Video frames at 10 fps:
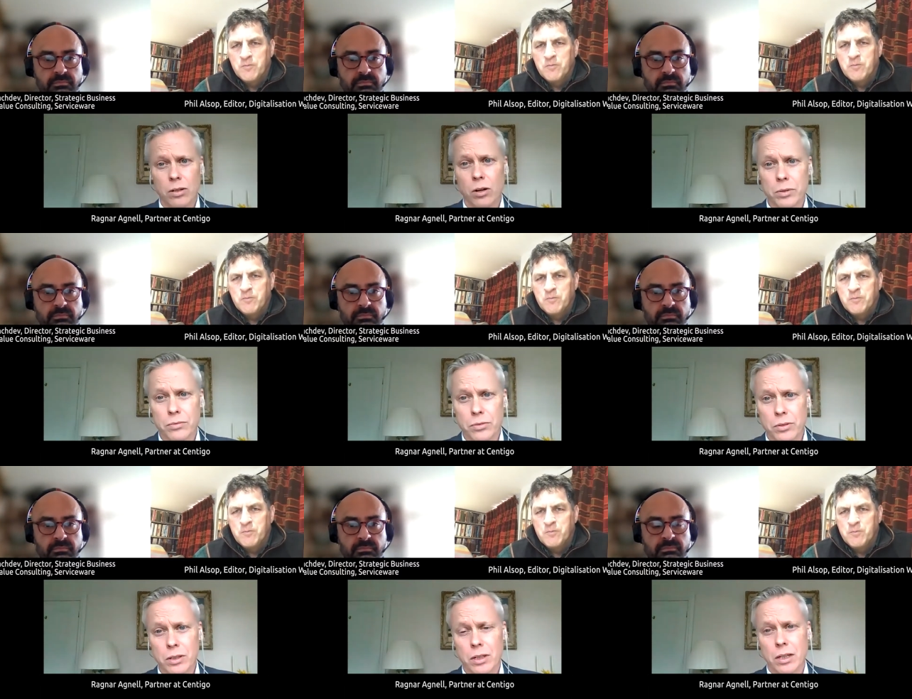Speaker 1: common
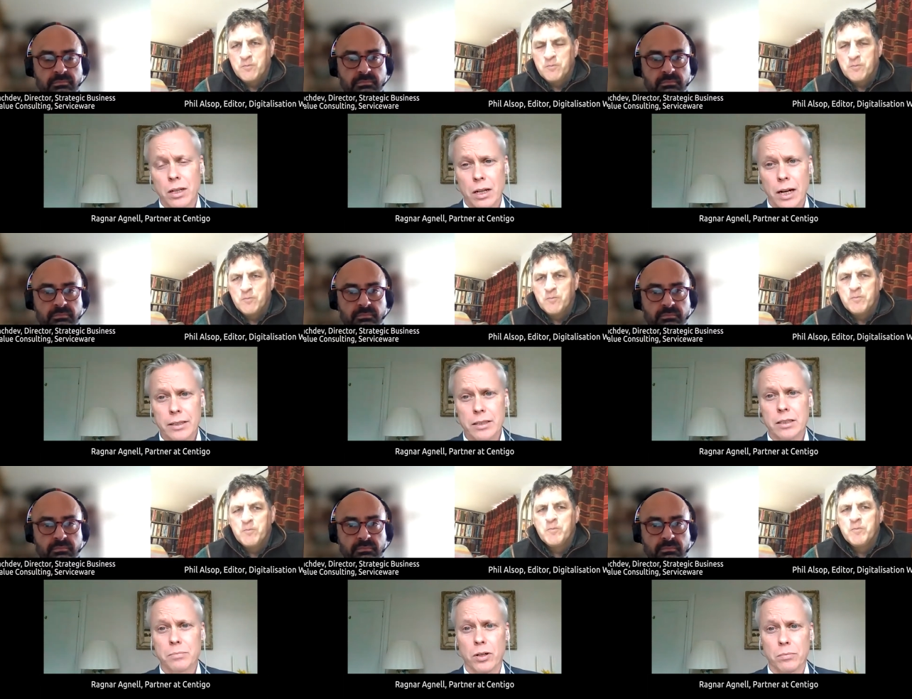for IT
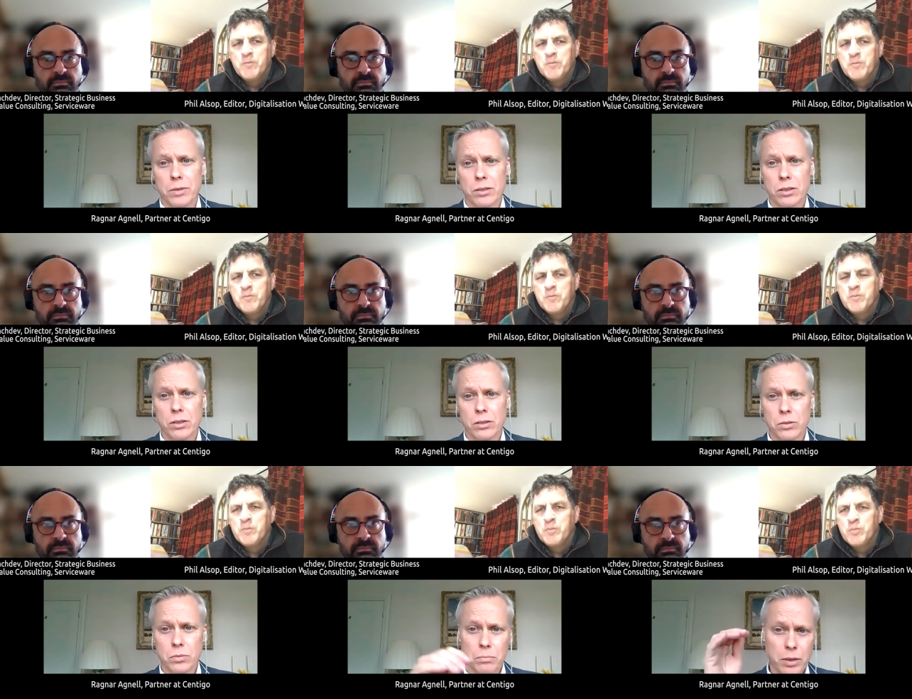departments to
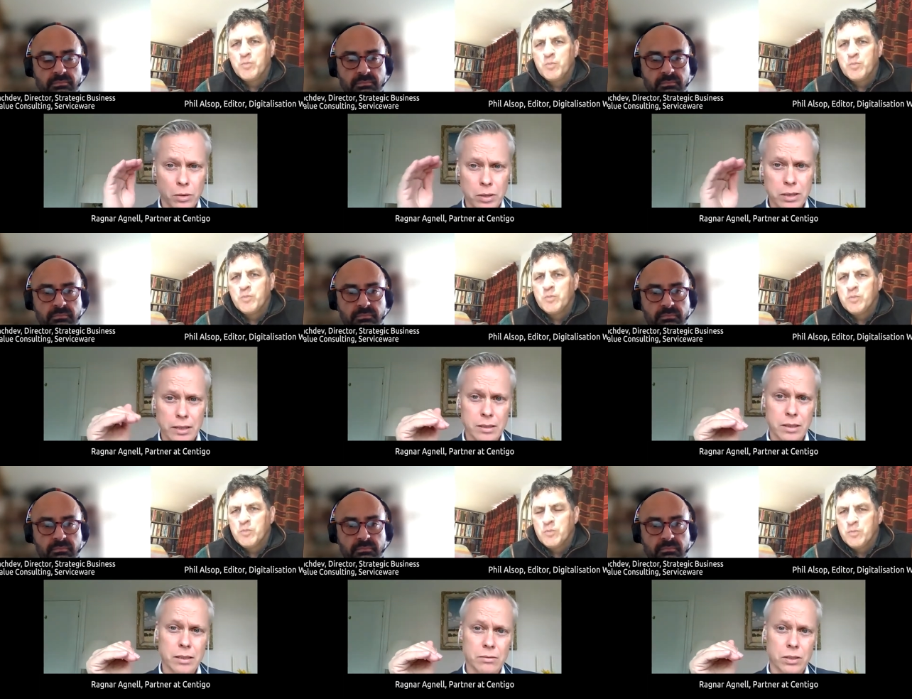use when
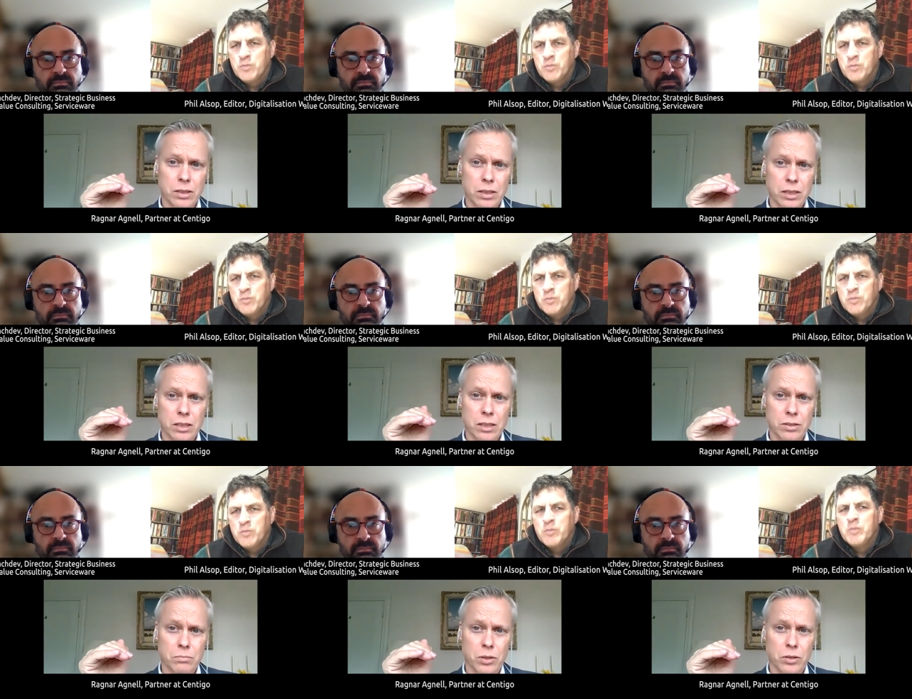prioritizing different
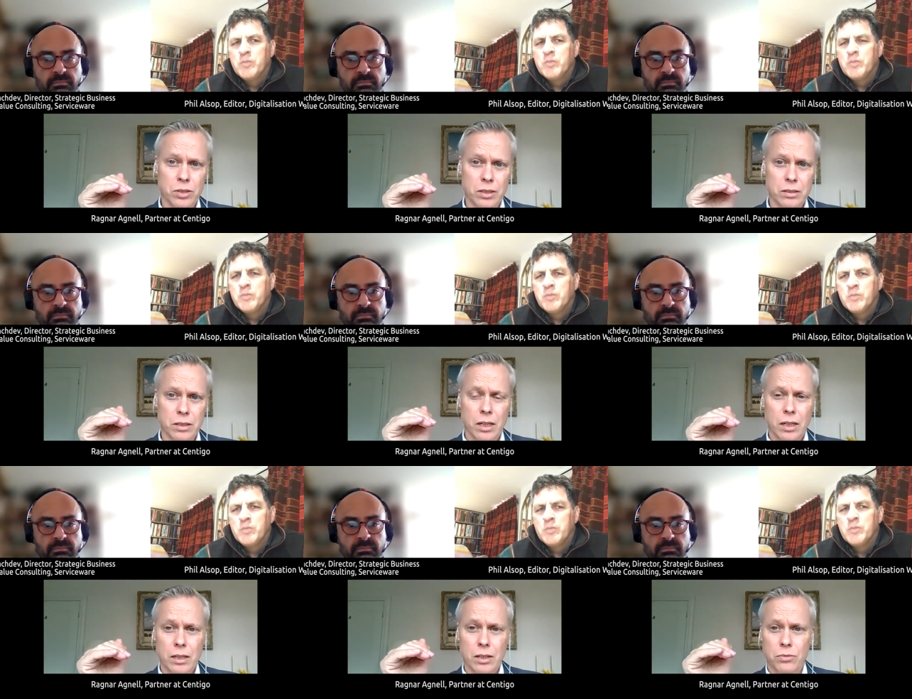initiatives and projects.
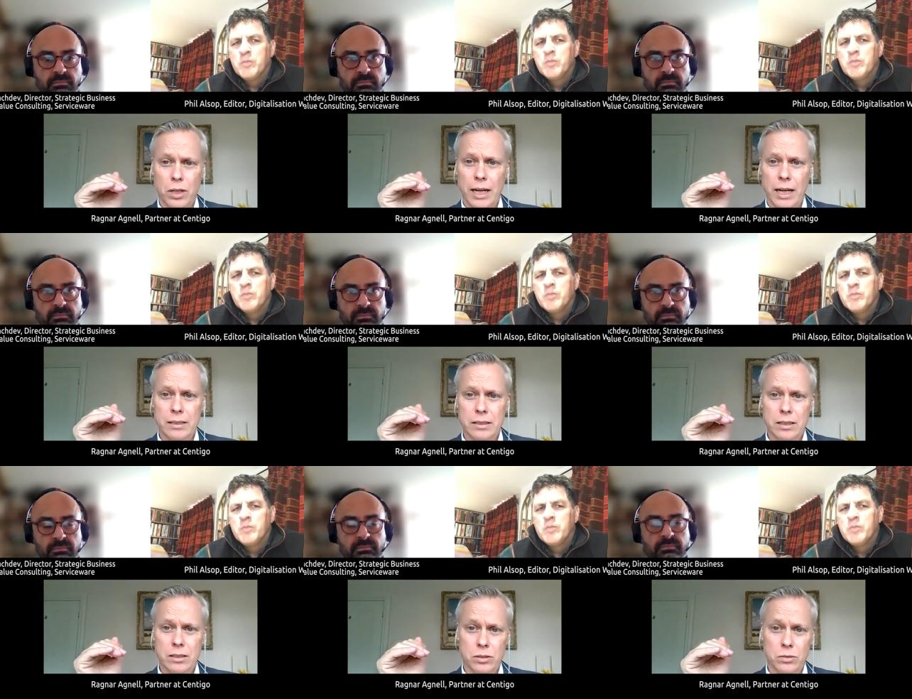If you add
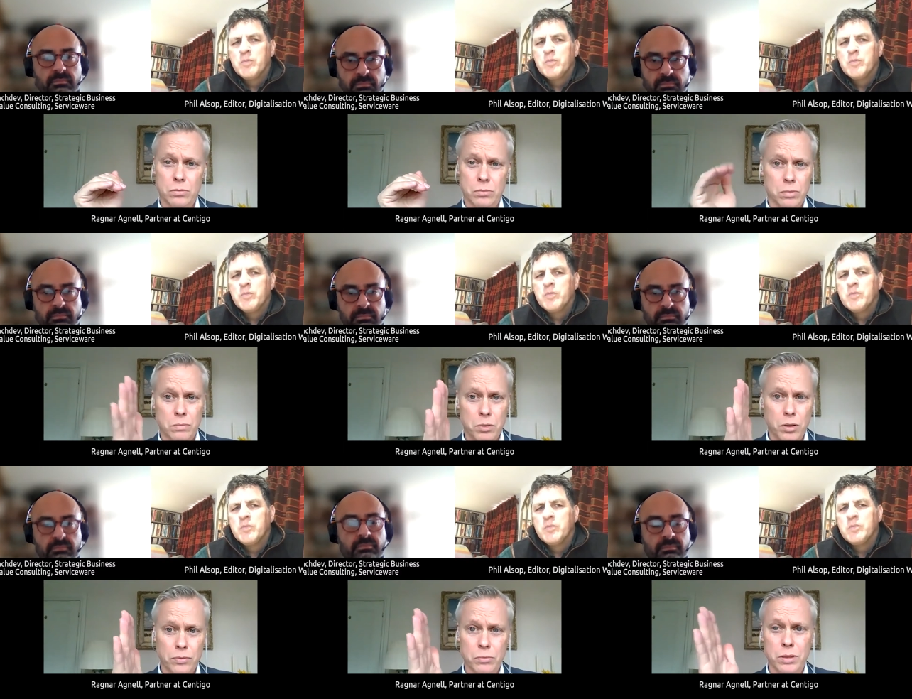to the
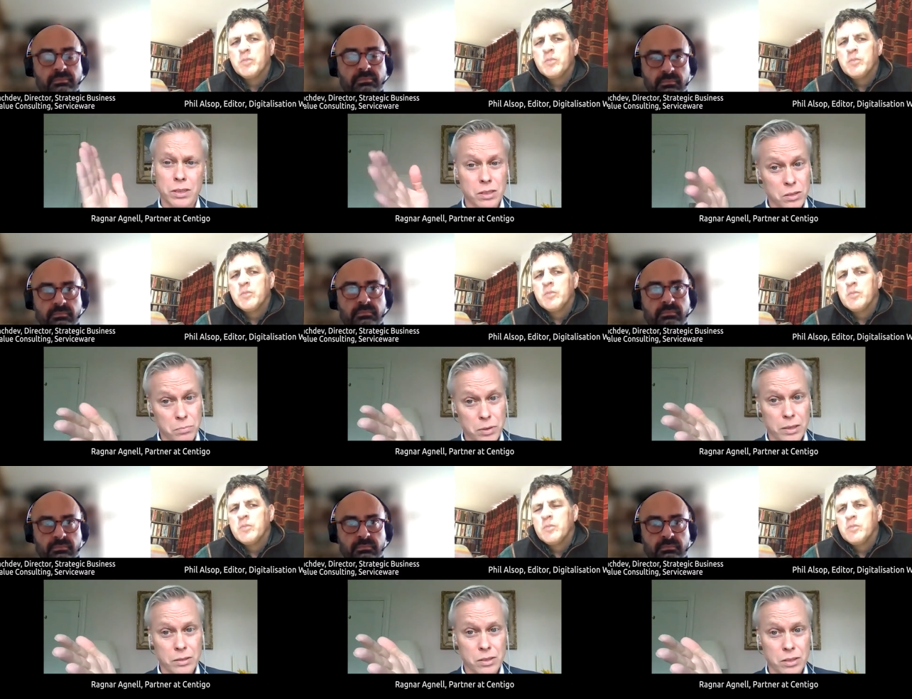profit, which is
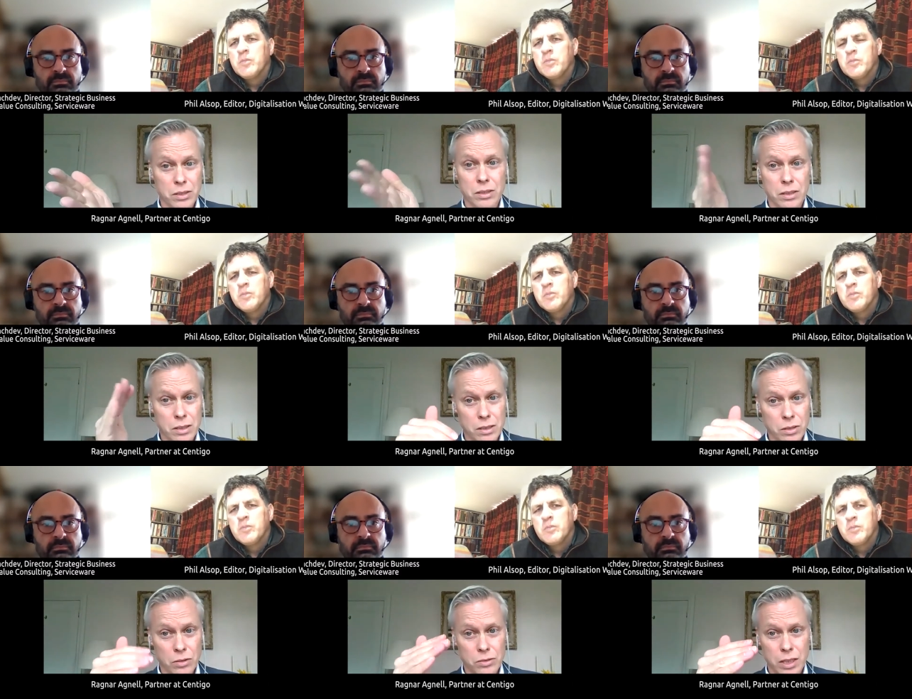typically considered the
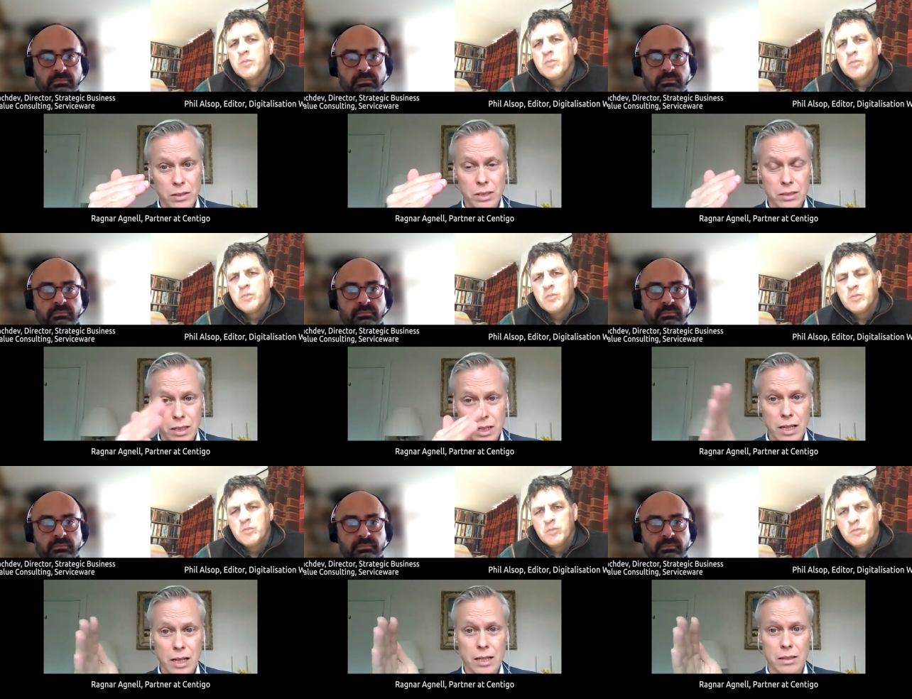cost savings
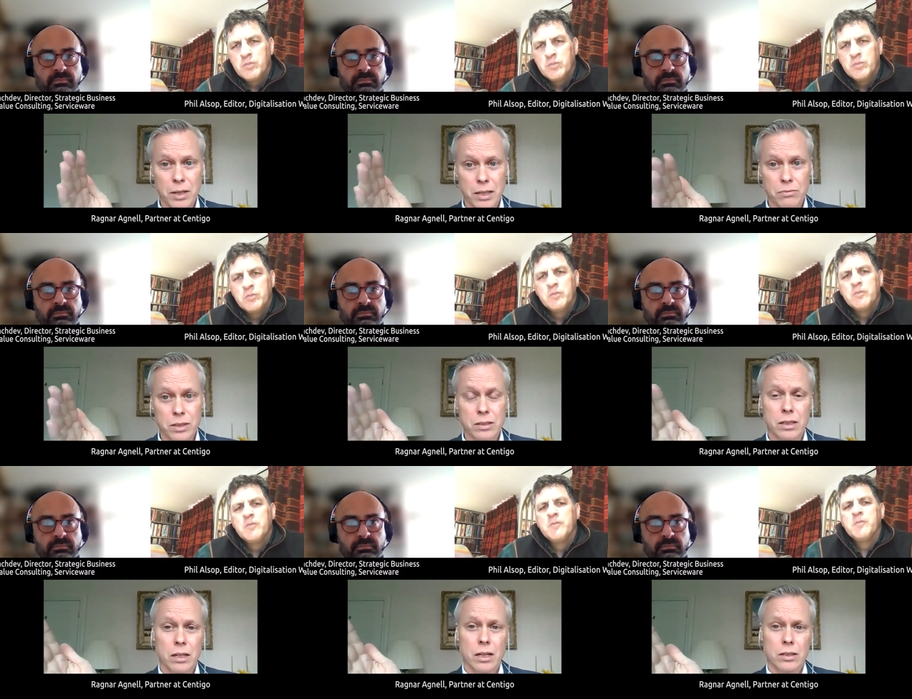and the benefits,
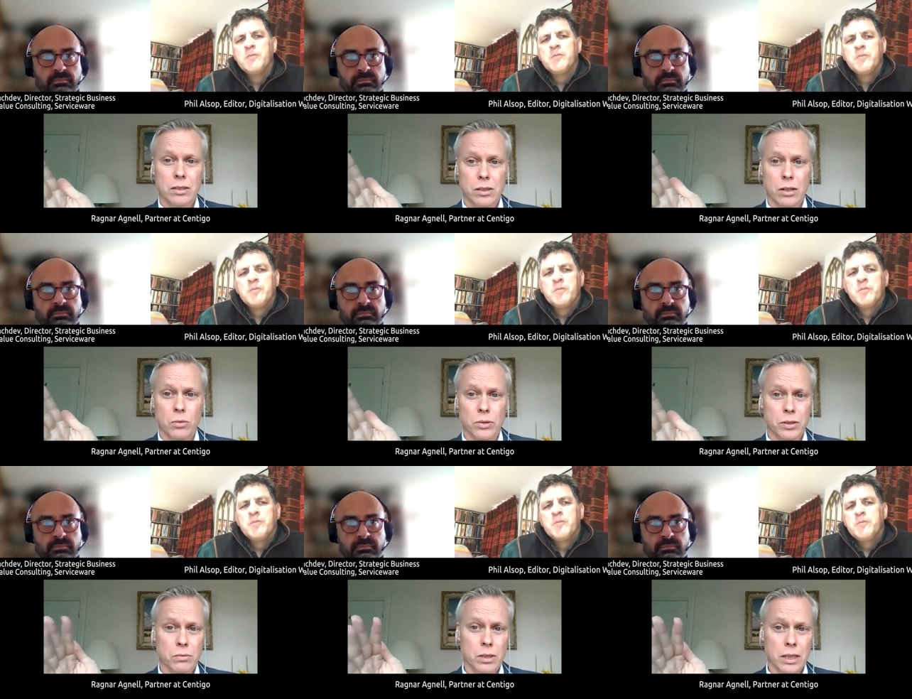
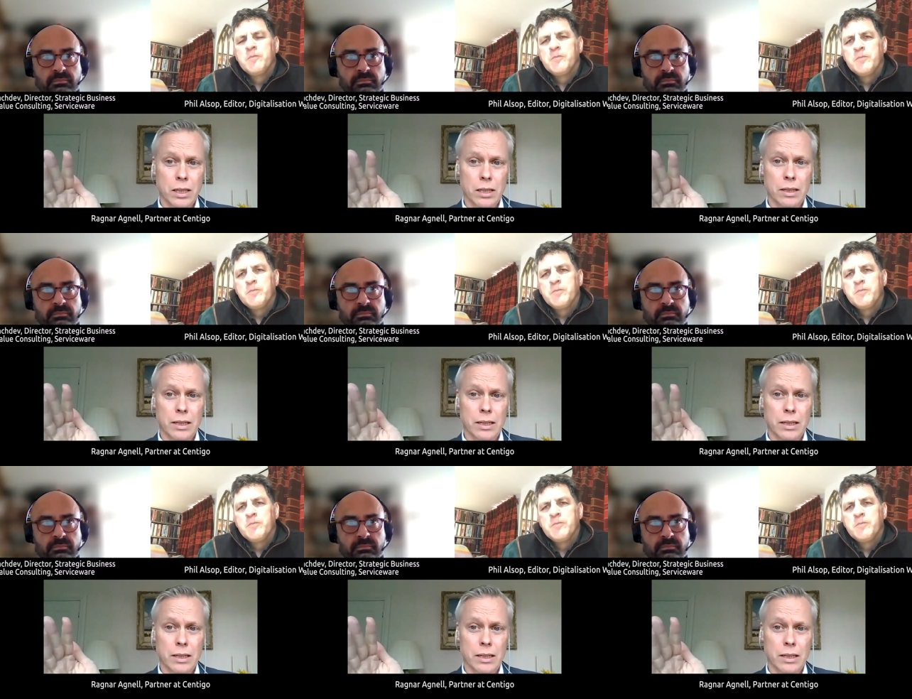also the